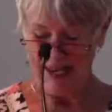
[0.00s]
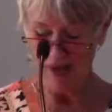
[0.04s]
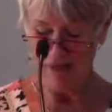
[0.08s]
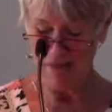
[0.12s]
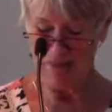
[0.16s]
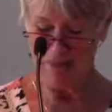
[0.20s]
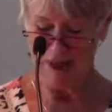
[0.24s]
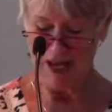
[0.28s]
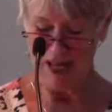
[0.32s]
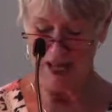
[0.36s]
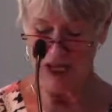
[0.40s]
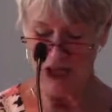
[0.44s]

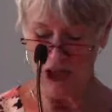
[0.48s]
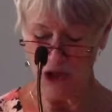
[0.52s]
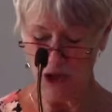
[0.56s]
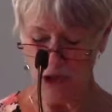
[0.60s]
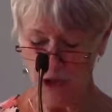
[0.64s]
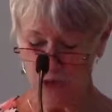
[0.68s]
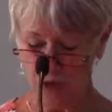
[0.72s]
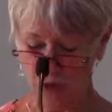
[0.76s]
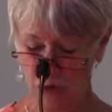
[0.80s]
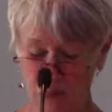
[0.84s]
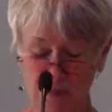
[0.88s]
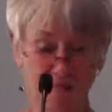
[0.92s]
but
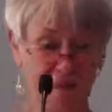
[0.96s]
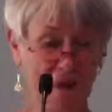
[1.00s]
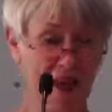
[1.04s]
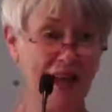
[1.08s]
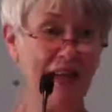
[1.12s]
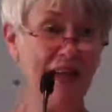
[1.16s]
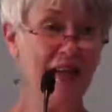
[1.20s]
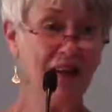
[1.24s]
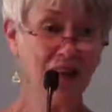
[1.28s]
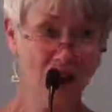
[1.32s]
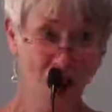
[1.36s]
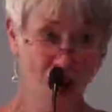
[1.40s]
you
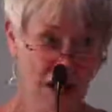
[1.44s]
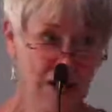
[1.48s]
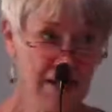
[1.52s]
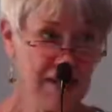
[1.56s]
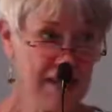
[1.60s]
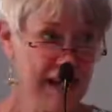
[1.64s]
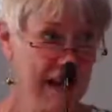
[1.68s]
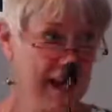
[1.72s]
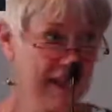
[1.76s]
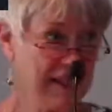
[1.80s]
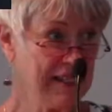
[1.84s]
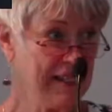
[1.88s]
may
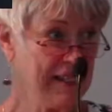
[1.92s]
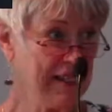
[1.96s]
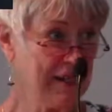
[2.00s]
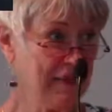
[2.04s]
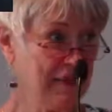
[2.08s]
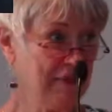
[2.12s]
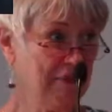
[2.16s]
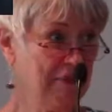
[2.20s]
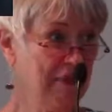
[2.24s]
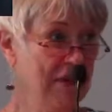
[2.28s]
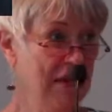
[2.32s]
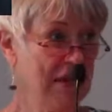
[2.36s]
contact
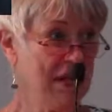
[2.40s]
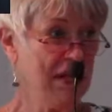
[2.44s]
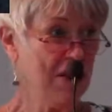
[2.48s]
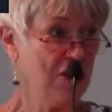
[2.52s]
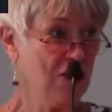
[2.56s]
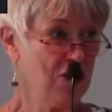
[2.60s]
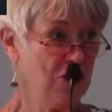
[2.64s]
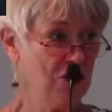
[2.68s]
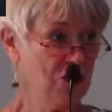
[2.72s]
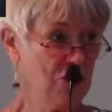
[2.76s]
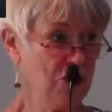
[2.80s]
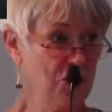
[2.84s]
him
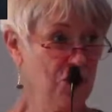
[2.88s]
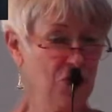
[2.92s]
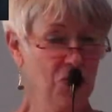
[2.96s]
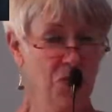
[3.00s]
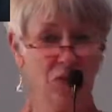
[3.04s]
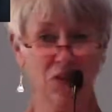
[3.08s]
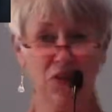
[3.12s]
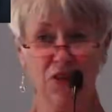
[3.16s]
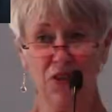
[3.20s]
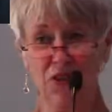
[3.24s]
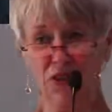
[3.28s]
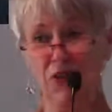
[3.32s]
through
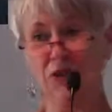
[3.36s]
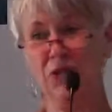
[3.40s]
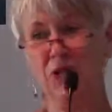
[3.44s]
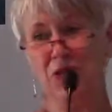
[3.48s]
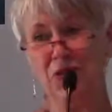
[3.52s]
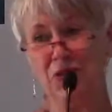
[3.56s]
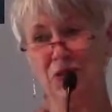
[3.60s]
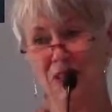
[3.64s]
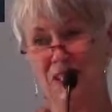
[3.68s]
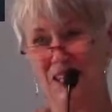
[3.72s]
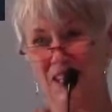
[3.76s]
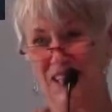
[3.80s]
the
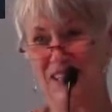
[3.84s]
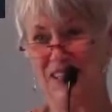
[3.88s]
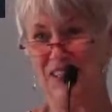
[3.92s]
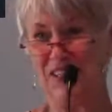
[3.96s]
UUCS